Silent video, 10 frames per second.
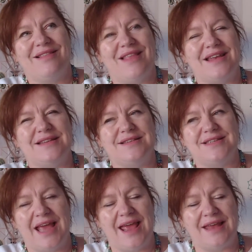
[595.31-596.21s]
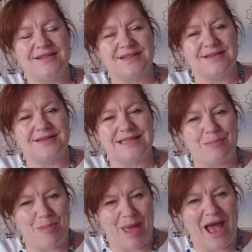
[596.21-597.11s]
that intenseness
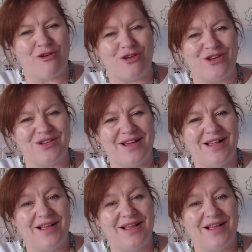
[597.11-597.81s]
about it